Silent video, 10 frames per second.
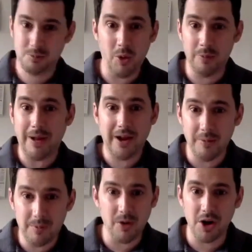What a big
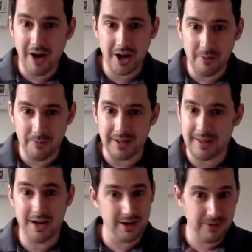company, what a great company.
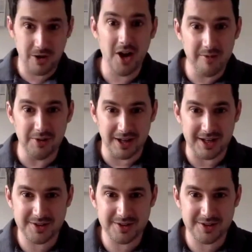They're going to be all over this.